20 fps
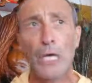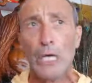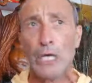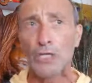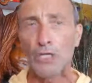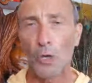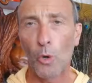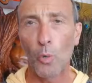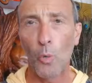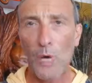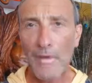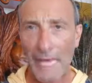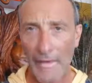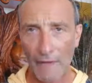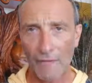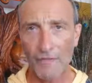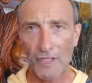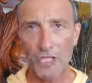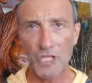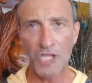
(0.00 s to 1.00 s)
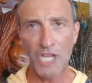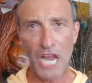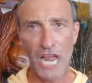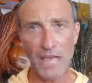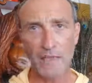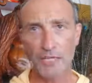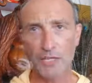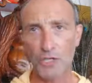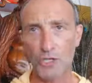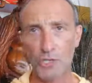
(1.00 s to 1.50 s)
So we have to
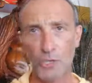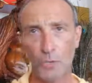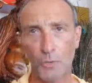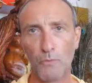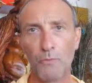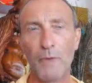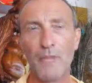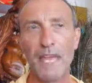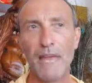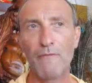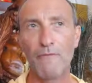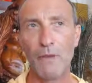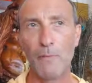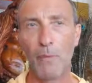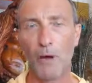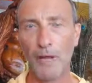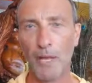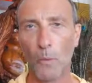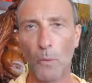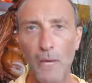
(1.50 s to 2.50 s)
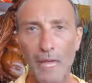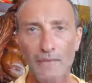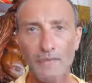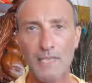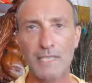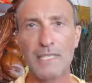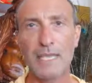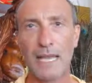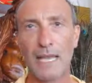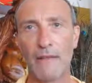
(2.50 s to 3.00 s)
share this truth with everybody. We have
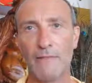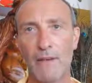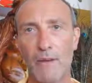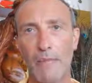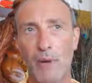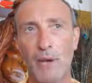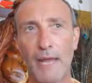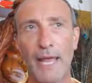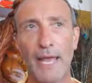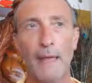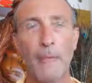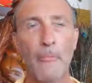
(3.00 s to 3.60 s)
to tell everybody.